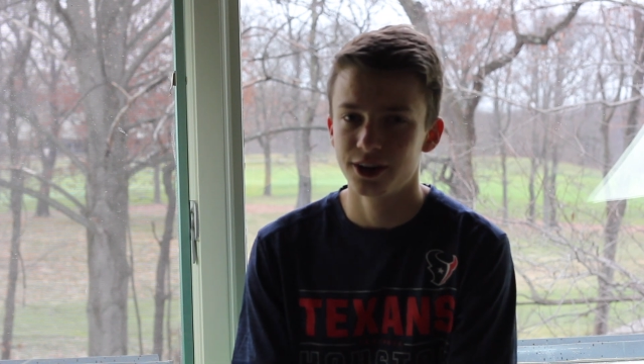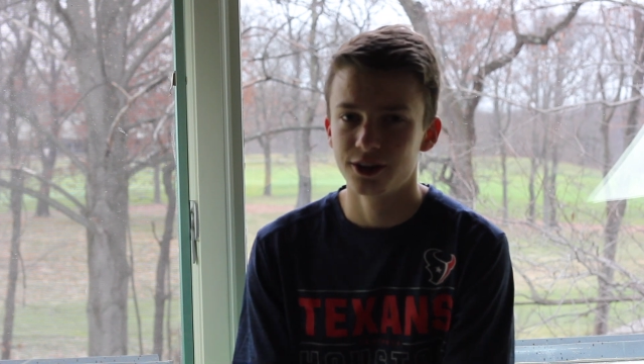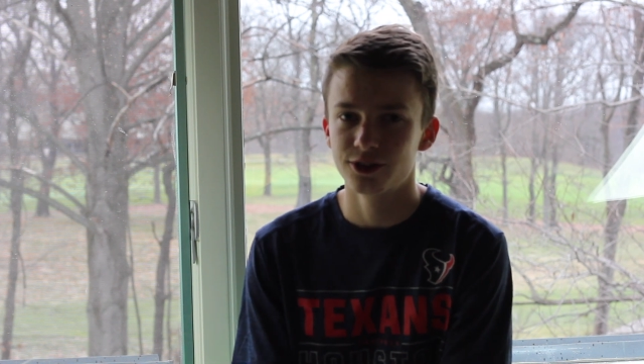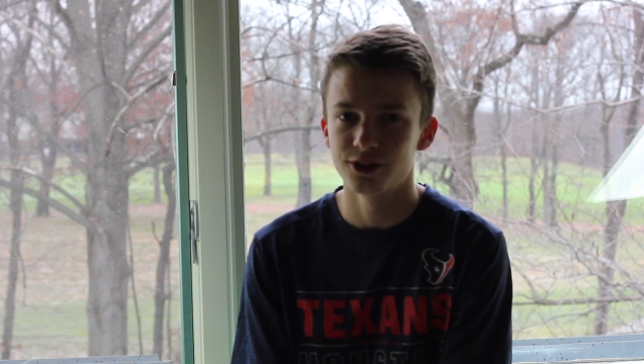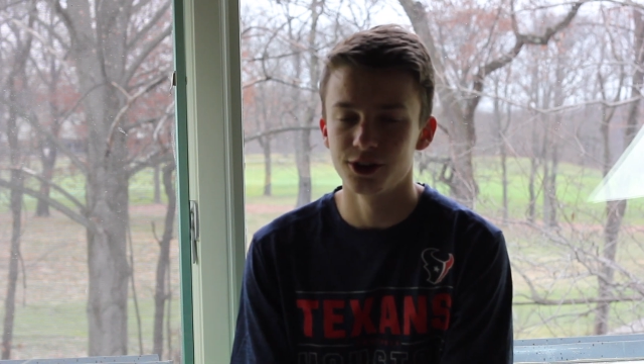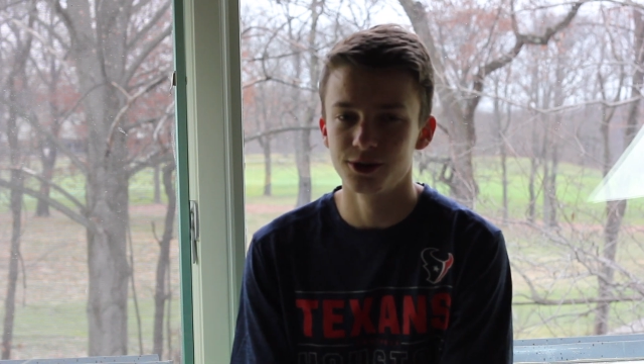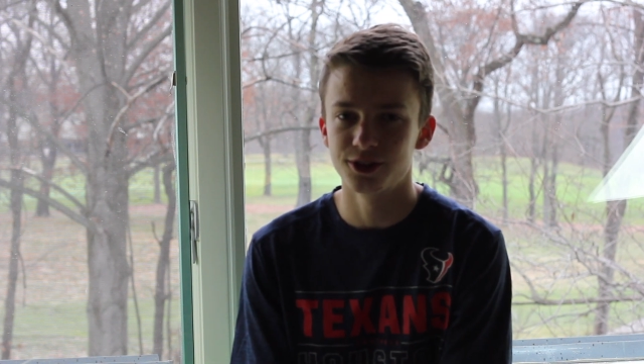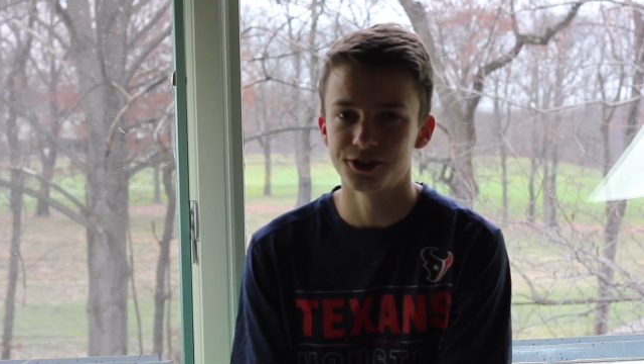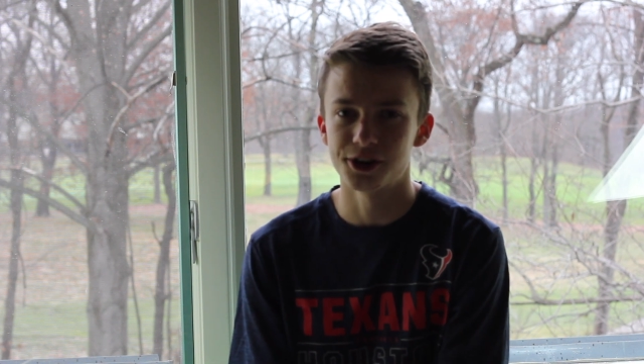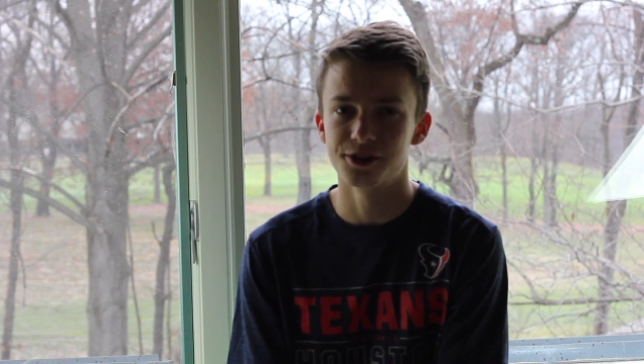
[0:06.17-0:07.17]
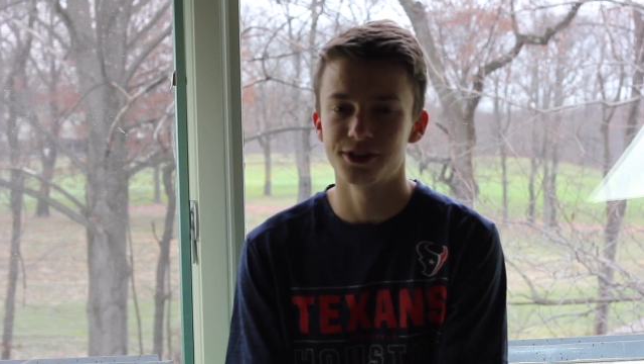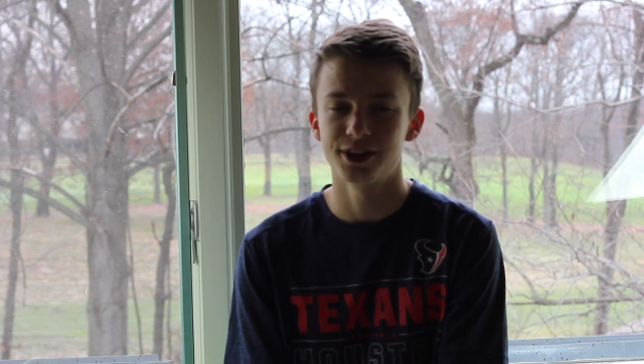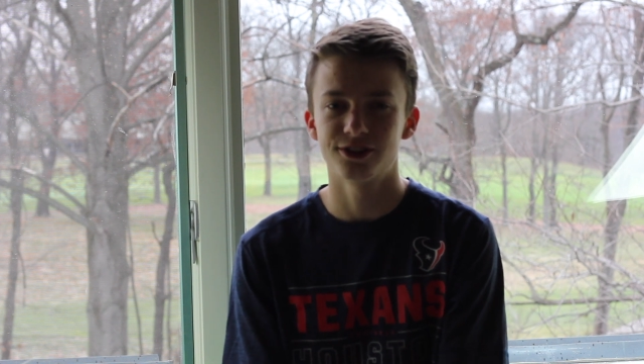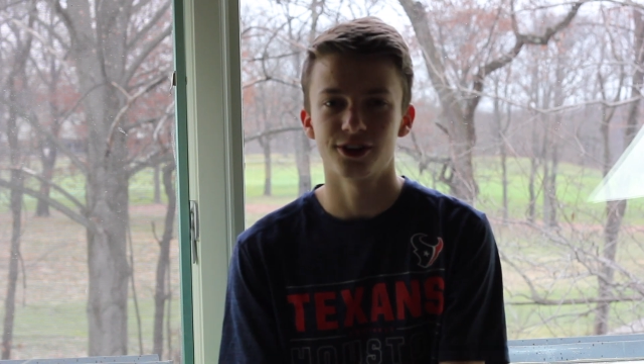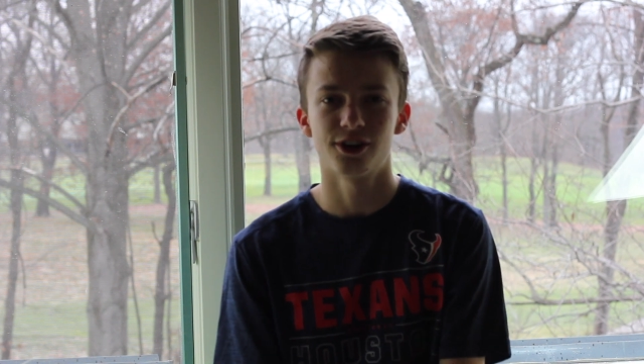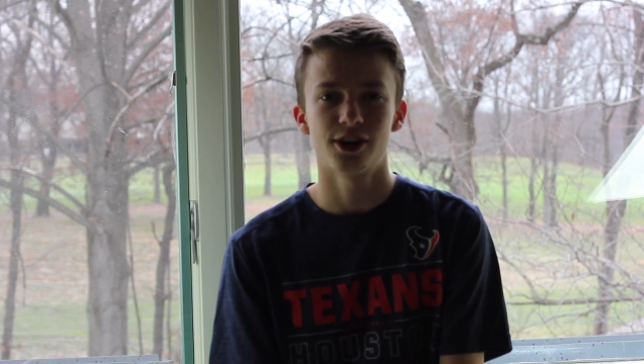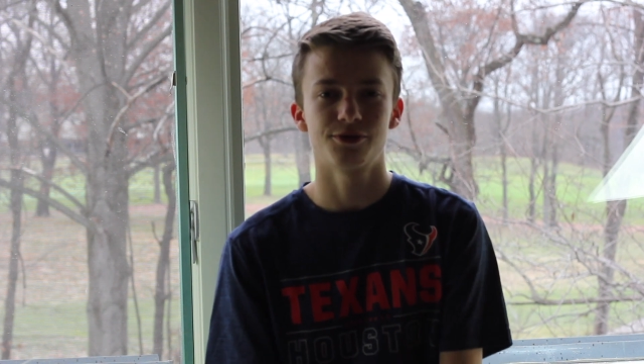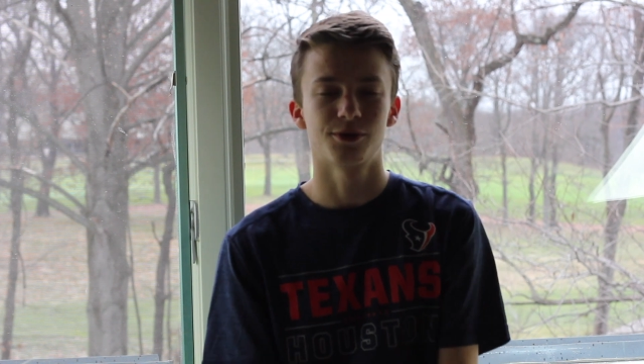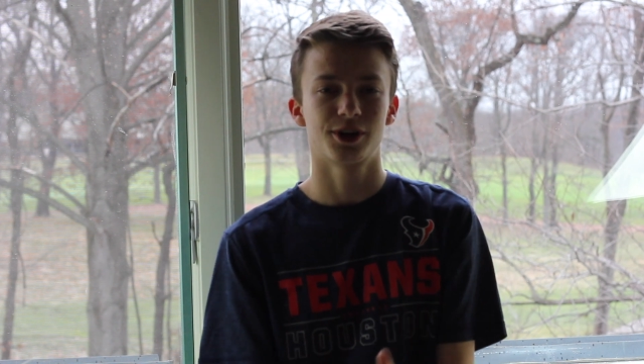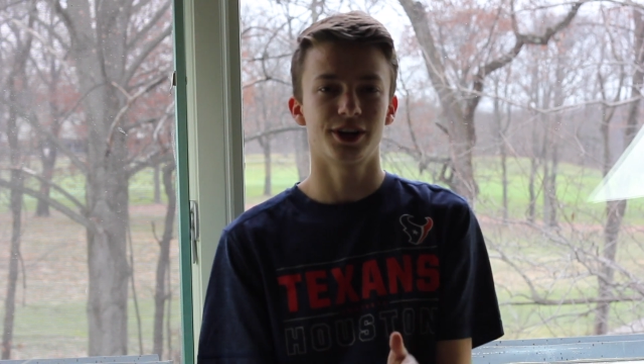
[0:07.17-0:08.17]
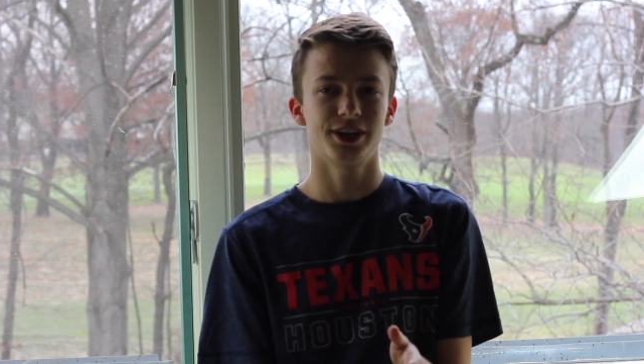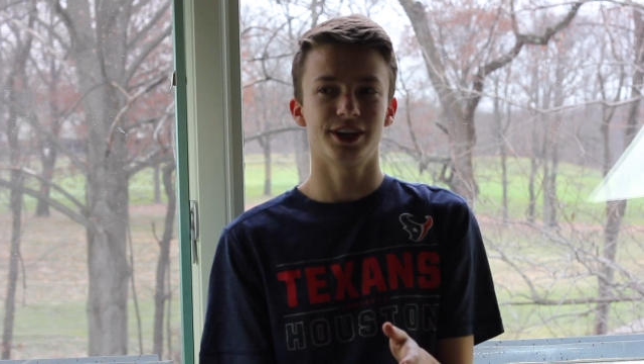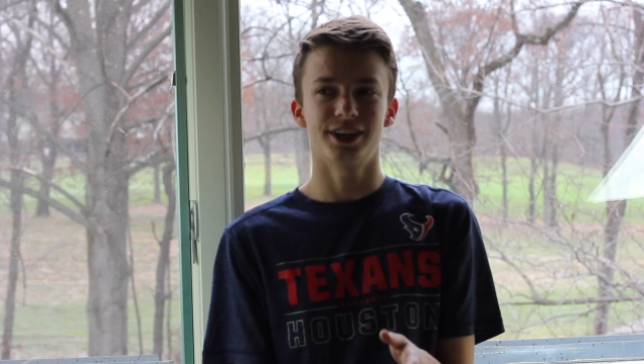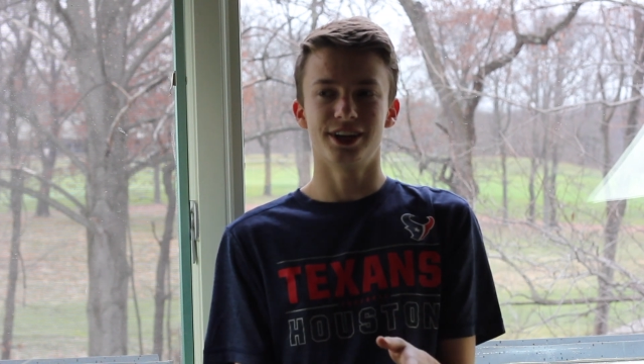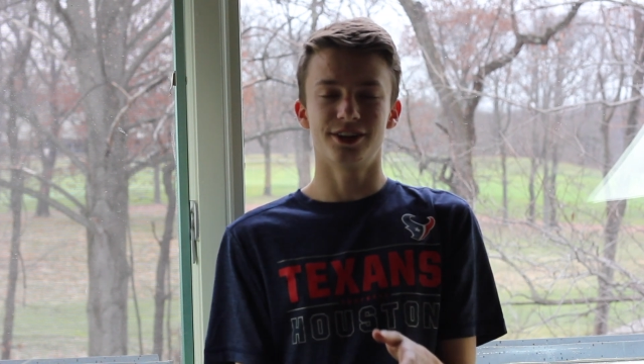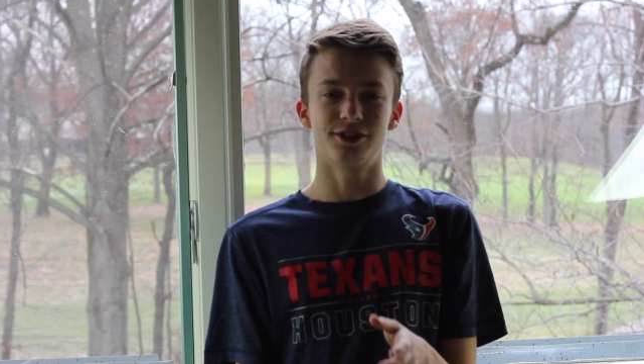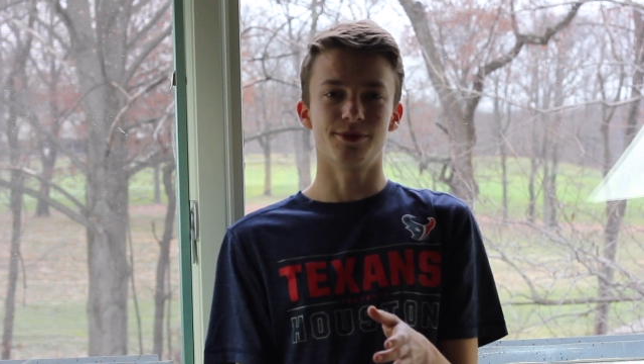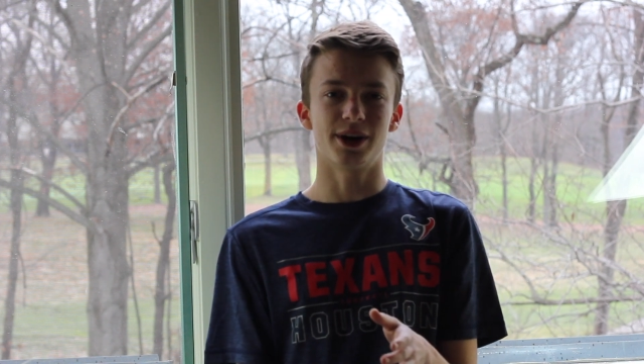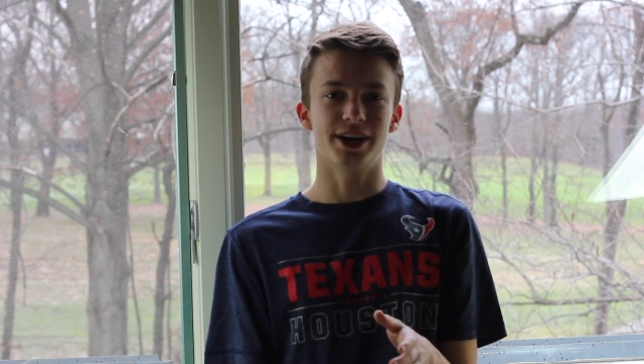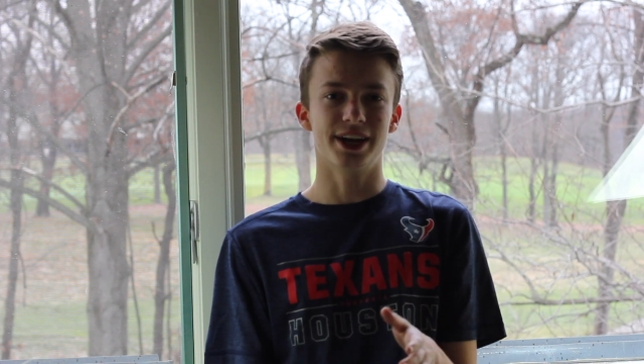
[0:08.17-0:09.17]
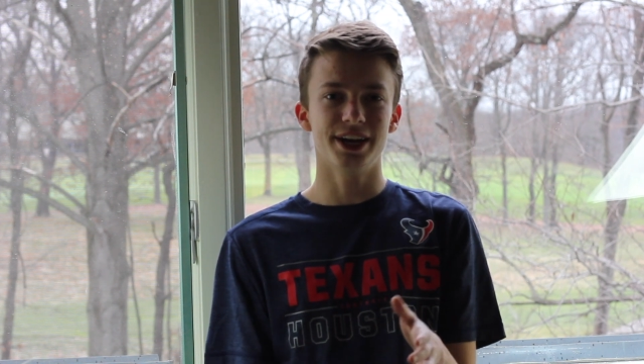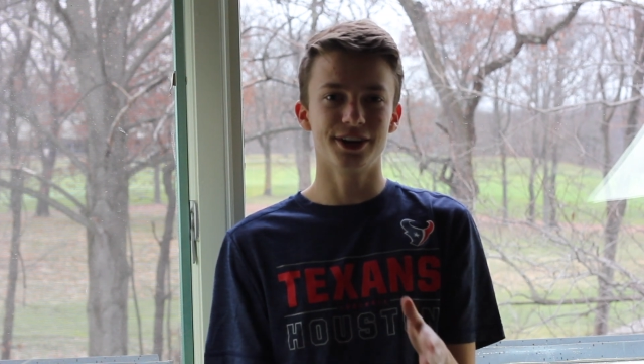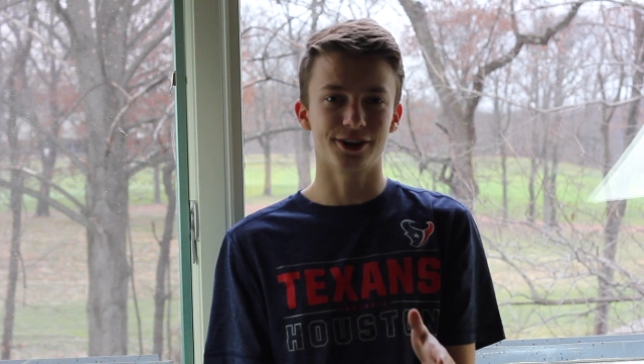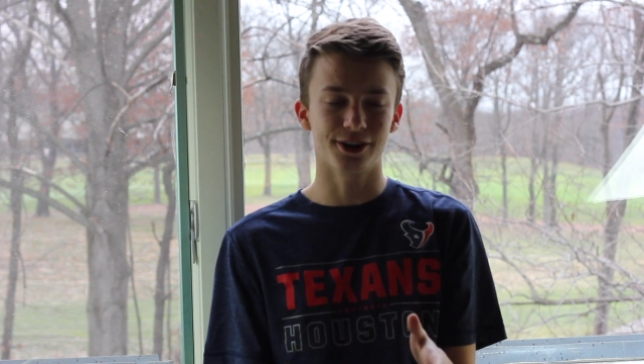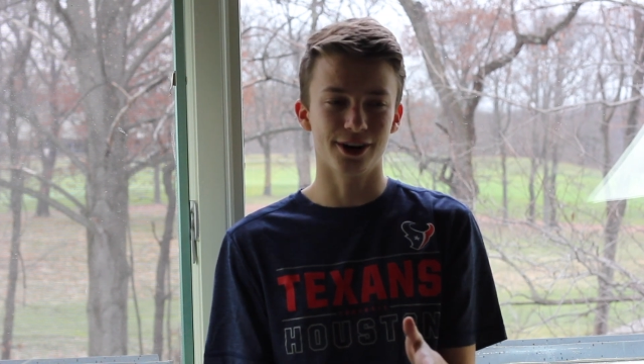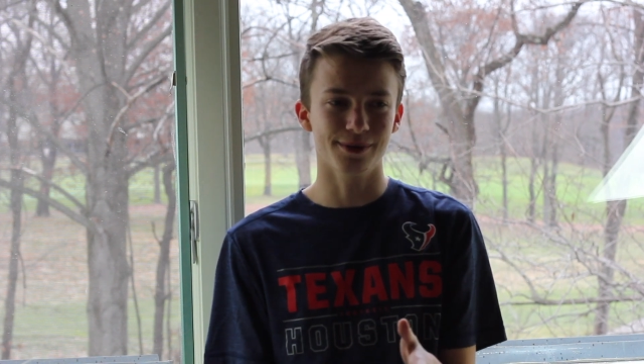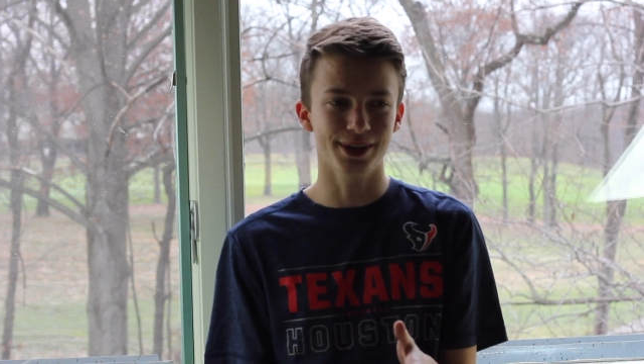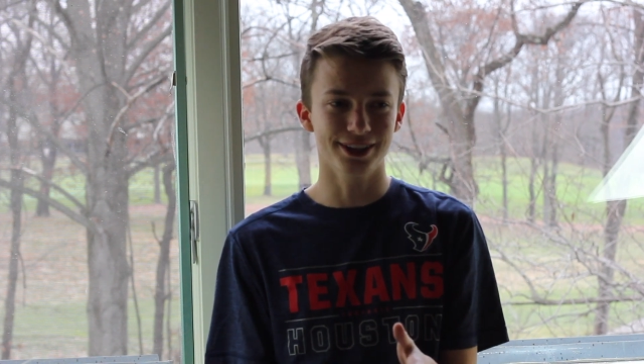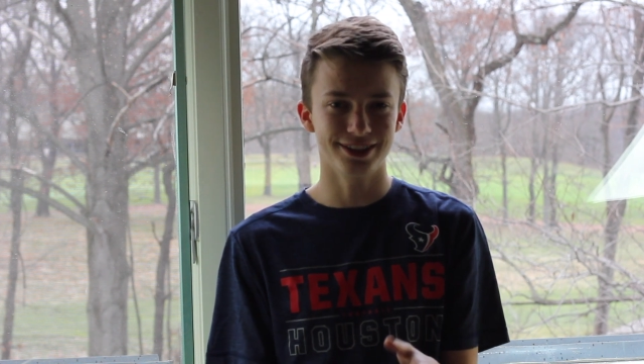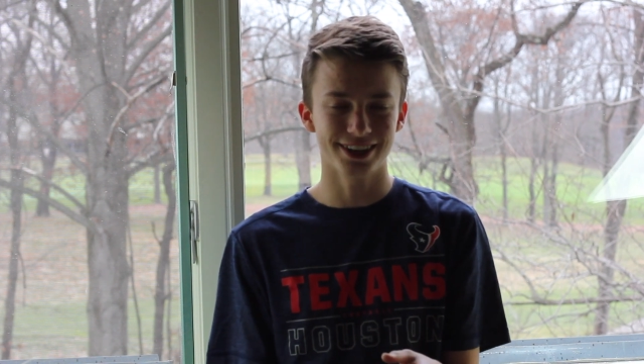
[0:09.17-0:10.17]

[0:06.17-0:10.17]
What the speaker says: So to start things off, we're gonna get into my hater comments,